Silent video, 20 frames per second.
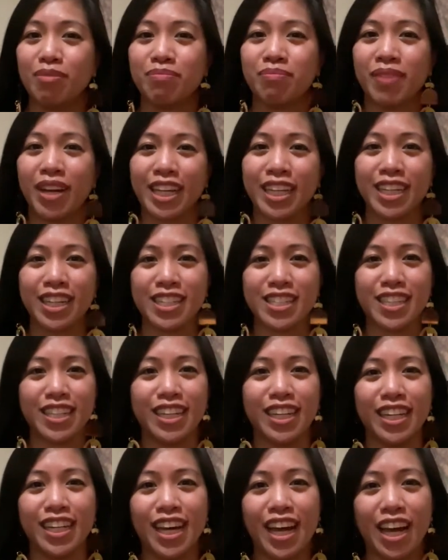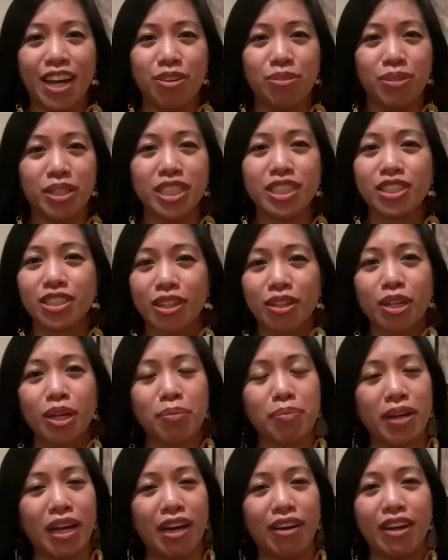My cousin and I, we joke
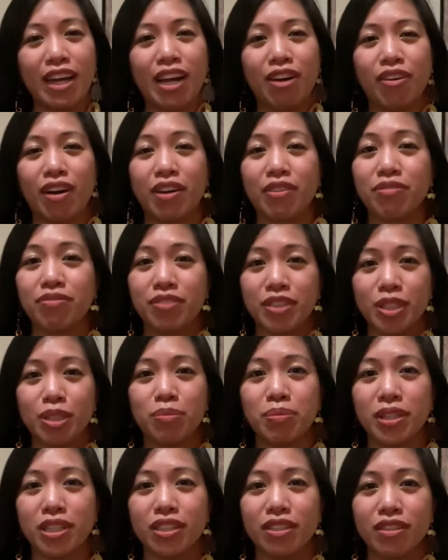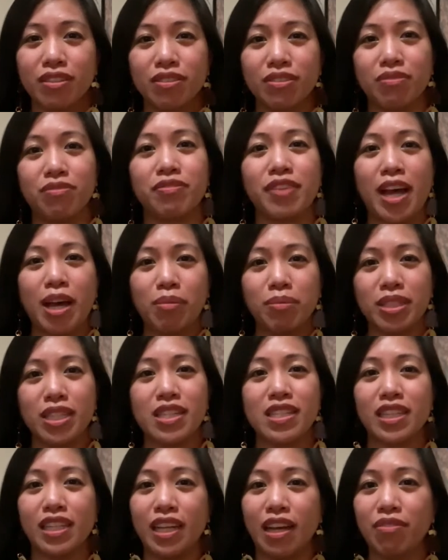about how our Filipino
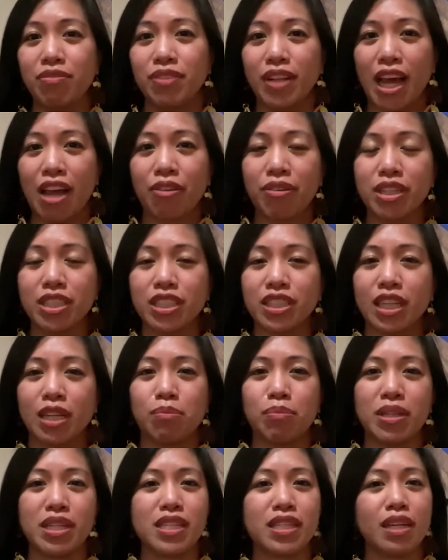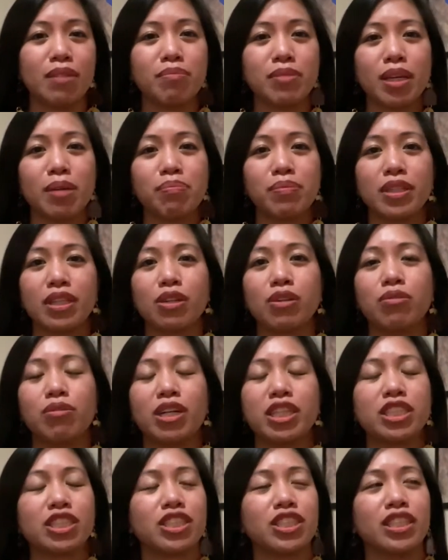family's love language can be summed up in the
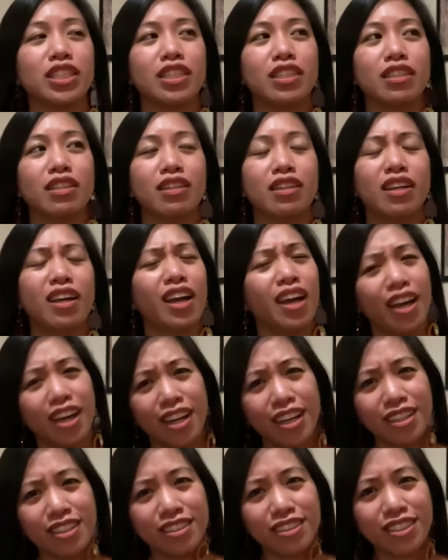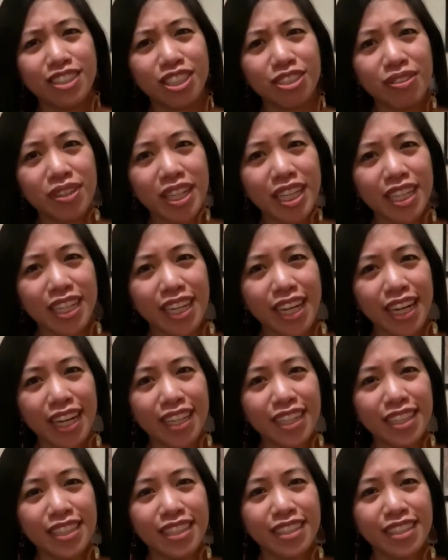question, did you eat yet?